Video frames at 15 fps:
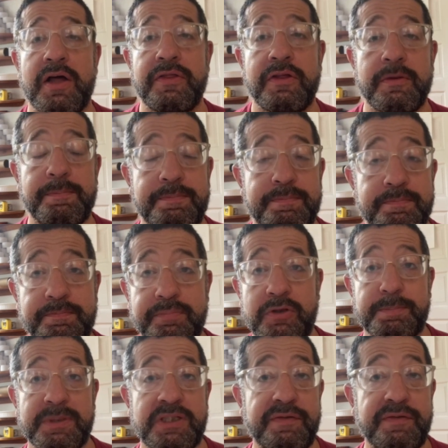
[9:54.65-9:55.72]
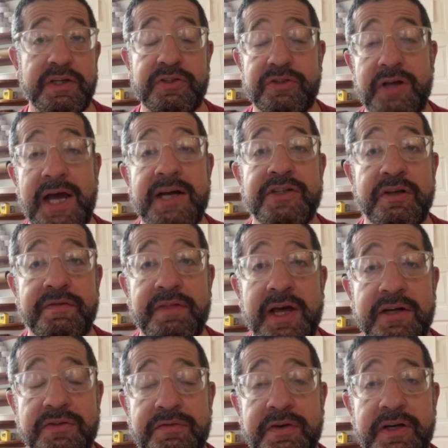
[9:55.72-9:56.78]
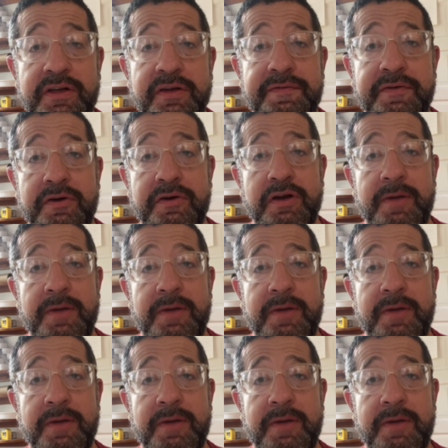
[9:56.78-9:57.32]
The specific strategy of that is very difficult.